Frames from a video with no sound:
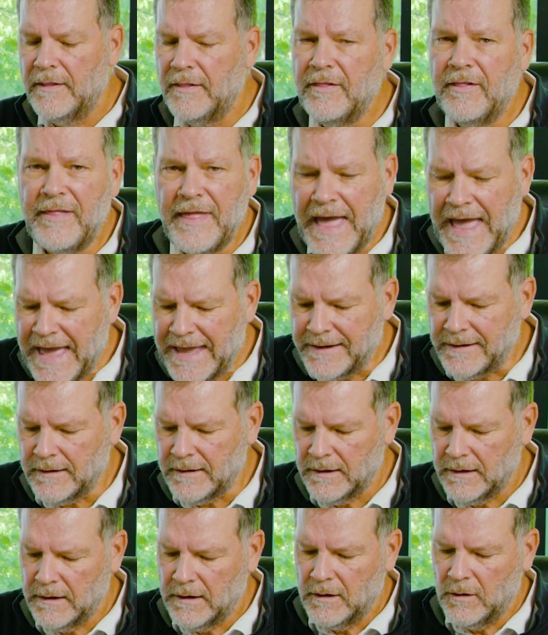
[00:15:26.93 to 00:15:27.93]
then
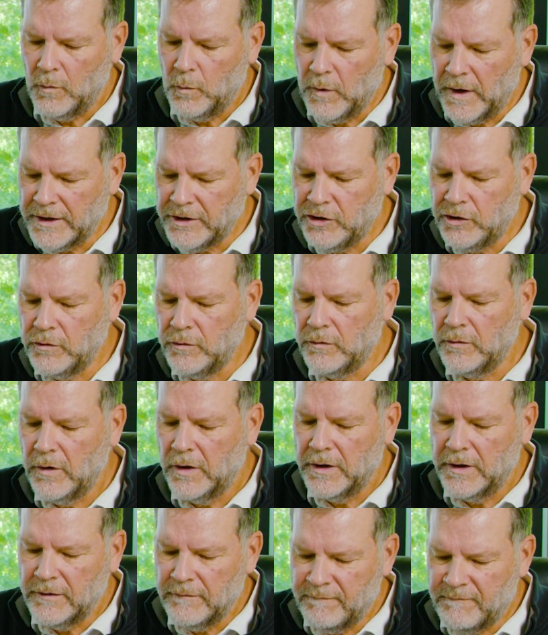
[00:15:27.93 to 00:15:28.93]
when you
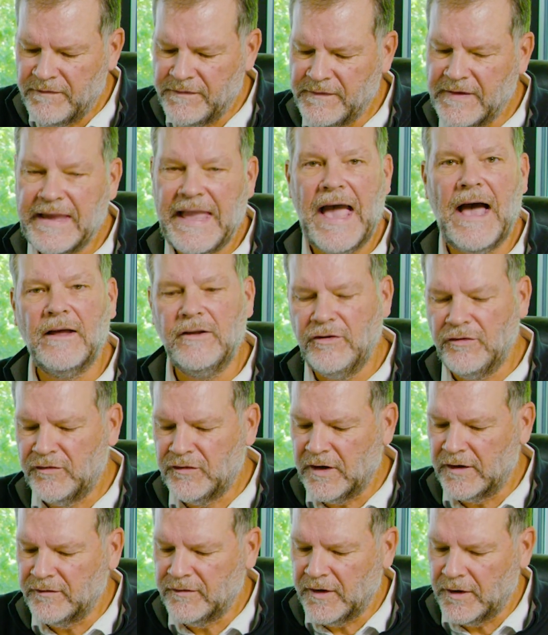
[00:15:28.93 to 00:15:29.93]
count, you
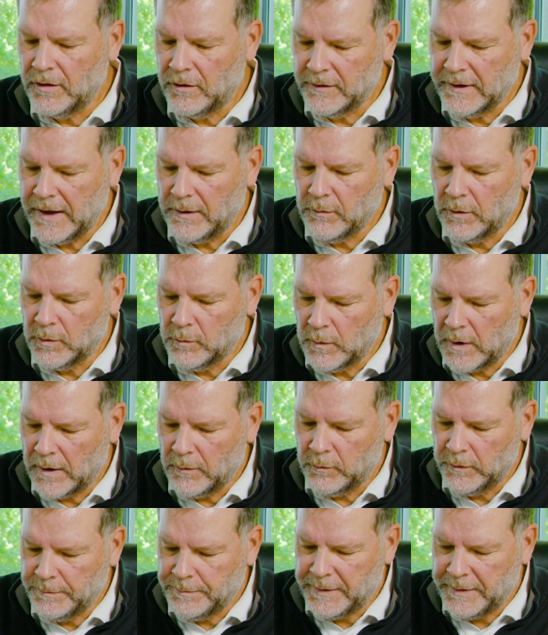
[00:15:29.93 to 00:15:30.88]
start saying, okay, well, what would